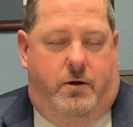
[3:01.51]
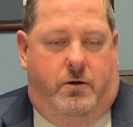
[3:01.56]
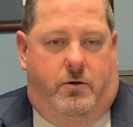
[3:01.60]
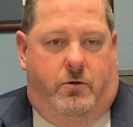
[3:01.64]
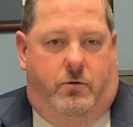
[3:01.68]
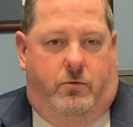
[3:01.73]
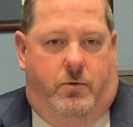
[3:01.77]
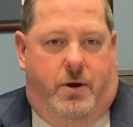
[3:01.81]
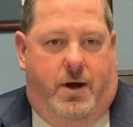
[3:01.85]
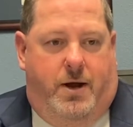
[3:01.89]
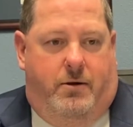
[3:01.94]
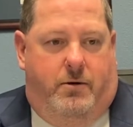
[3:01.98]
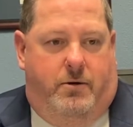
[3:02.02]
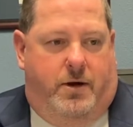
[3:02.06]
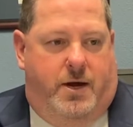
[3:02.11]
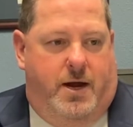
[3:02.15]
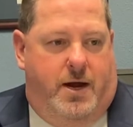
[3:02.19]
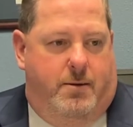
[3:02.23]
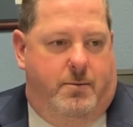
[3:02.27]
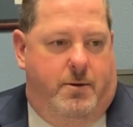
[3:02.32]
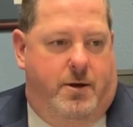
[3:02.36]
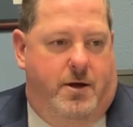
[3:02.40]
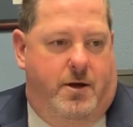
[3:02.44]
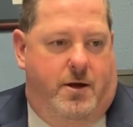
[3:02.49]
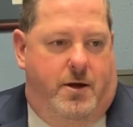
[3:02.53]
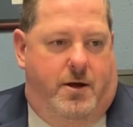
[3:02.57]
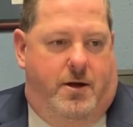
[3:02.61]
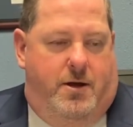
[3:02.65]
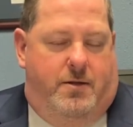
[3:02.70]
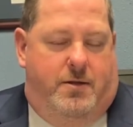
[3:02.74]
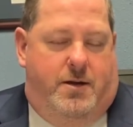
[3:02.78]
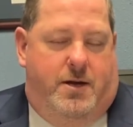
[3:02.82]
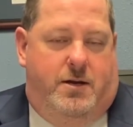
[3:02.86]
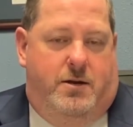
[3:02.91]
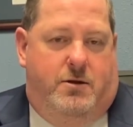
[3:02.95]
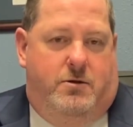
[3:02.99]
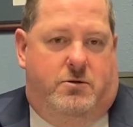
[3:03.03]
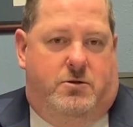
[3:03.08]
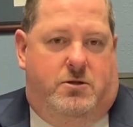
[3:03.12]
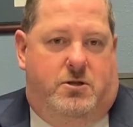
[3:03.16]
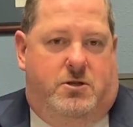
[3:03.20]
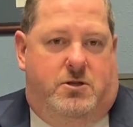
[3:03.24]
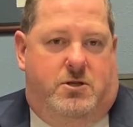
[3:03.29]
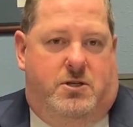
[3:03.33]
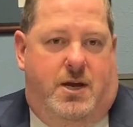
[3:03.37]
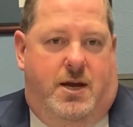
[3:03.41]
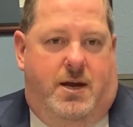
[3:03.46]
Lil Rattler Academy, they use
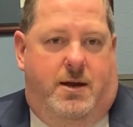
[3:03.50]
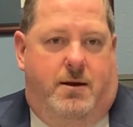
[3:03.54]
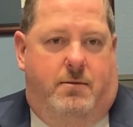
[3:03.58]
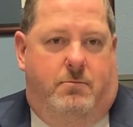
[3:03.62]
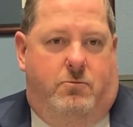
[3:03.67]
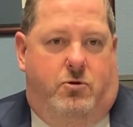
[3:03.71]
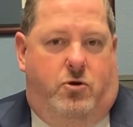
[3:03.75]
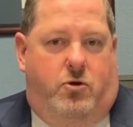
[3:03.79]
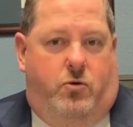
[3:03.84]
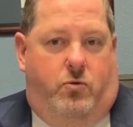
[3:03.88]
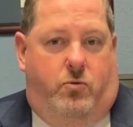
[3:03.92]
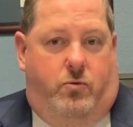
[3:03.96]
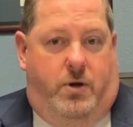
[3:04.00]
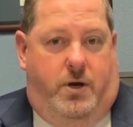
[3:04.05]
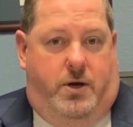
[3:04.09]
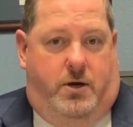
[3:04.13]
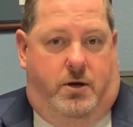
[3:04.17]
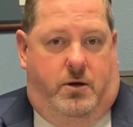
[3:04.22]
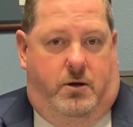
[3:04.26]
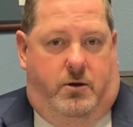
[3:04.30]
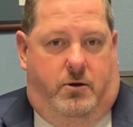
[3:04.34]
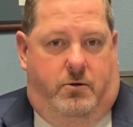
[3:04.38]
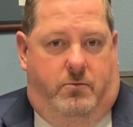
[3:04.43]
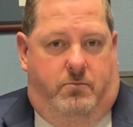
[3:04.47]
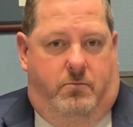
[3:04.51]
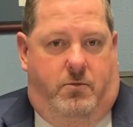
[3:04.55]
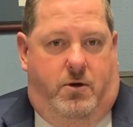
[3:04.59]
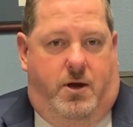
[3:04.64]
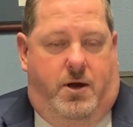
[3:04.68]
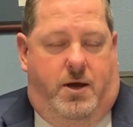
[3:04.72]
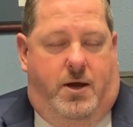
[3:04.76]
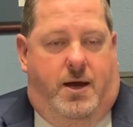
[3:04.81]
the same curriculum